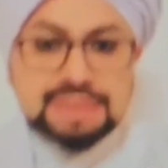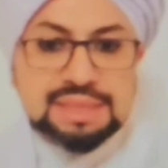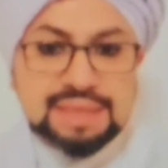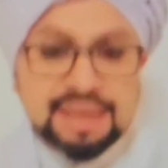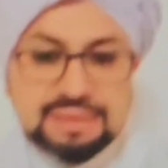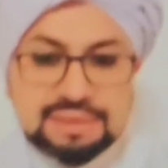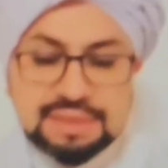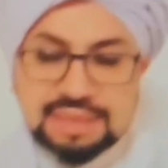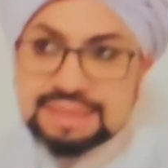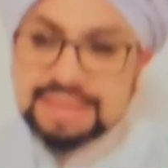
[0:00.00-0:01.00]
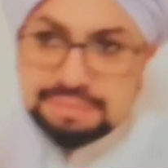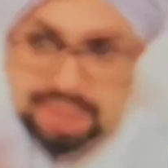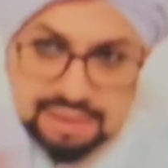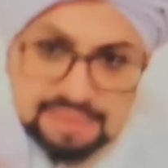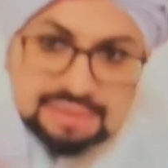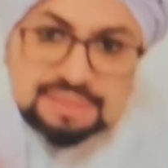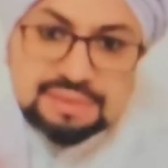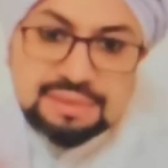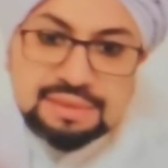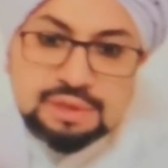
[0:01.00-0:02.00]
Hassan Basri said, this man
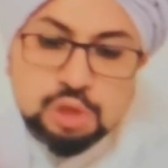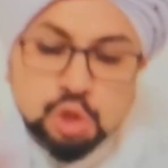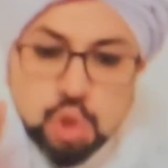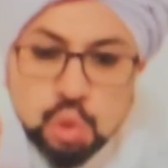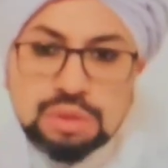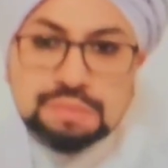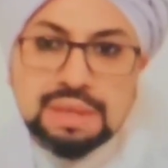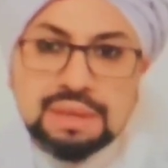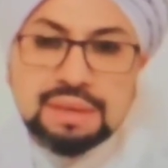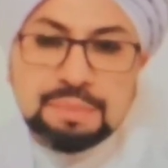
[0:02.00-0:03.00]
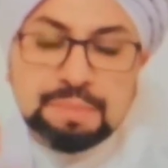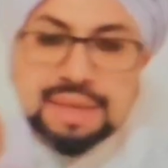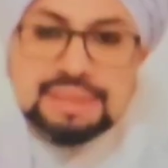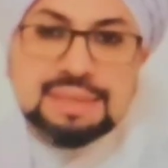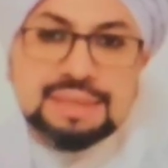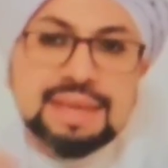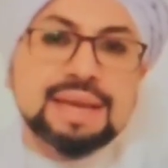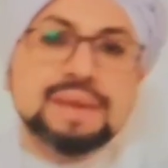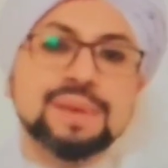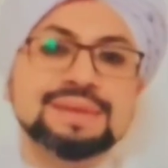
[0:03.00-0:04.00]
knows me better
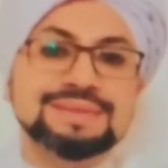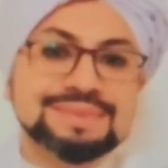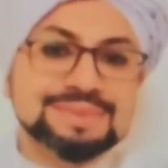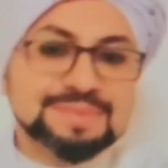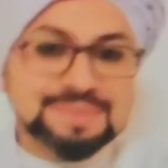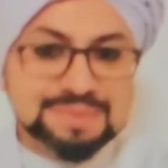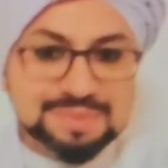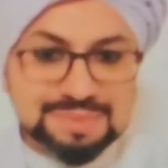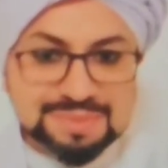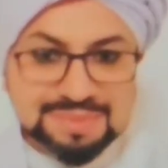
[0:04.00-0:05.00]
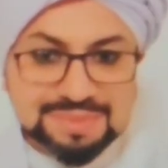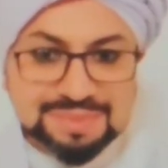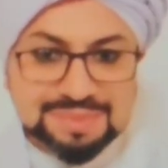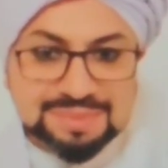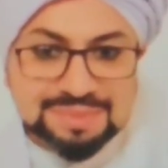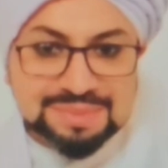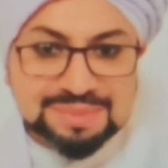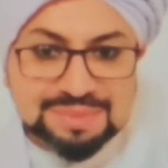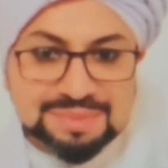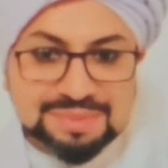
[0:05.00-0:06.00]
than anyone. Oh.
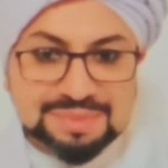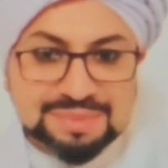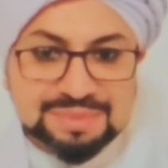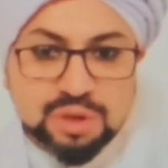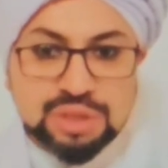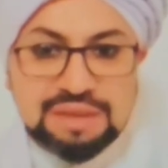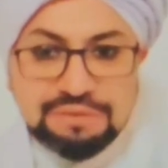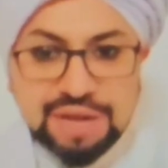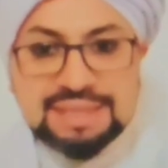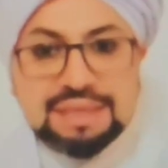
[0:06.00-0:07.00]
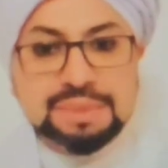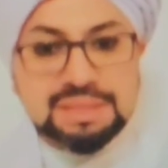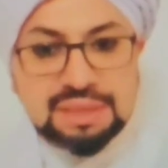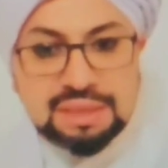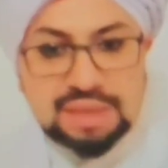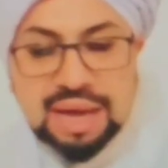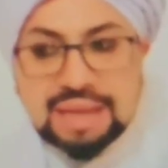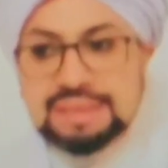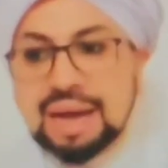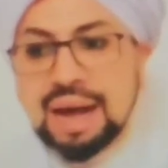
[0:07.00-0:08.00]
Because even Hassan Basri,
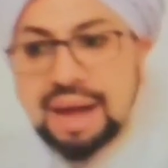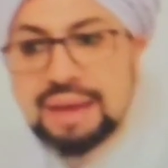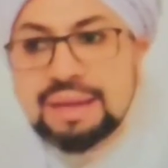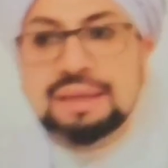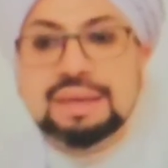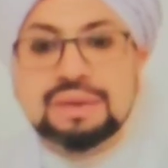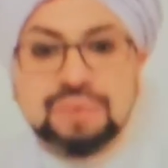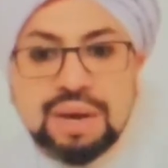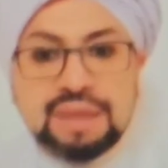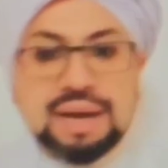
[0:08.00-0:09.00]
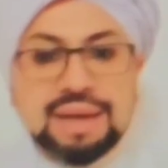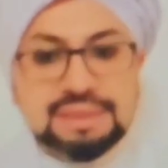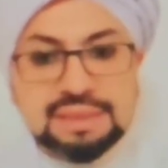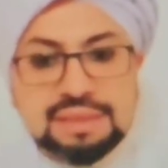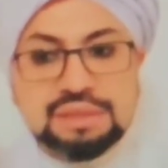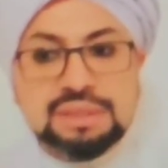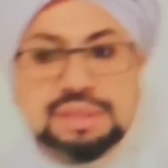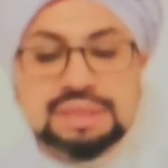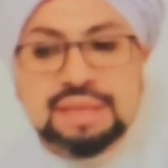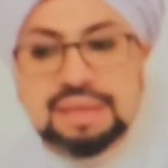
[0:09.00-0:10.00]
as a high rank, high status
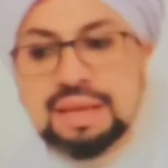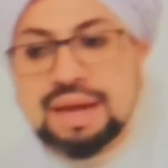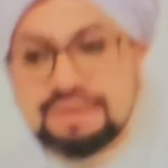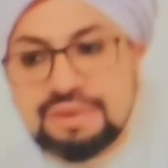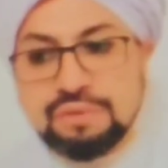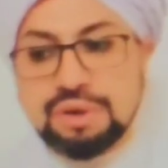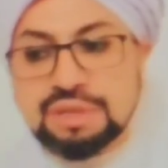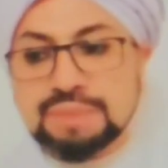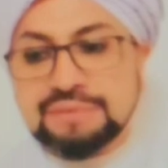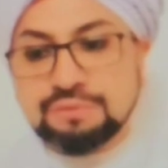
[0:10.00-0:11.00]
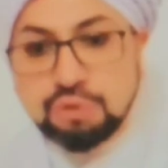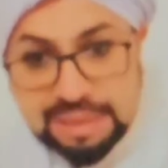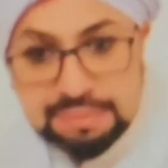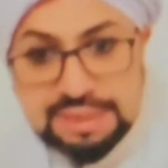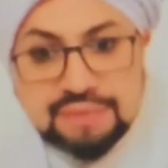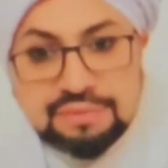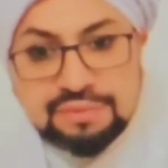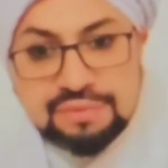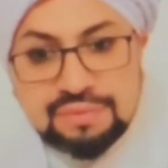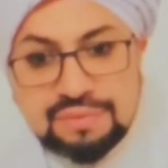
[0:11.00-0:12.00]
he's still having for us, but for himself,
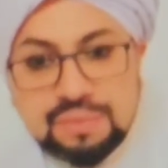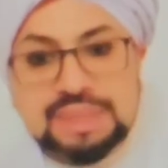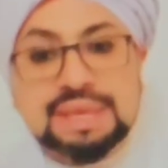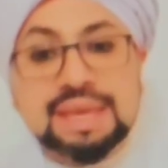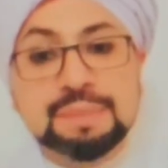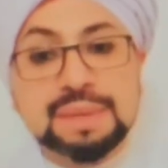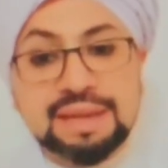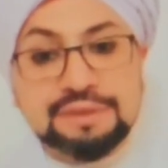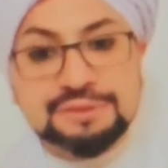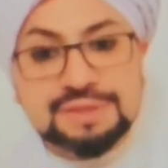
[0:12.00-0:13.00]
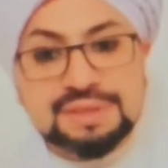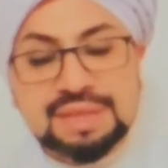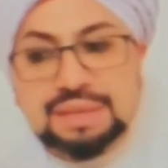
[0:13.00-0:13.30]
but to him nafs,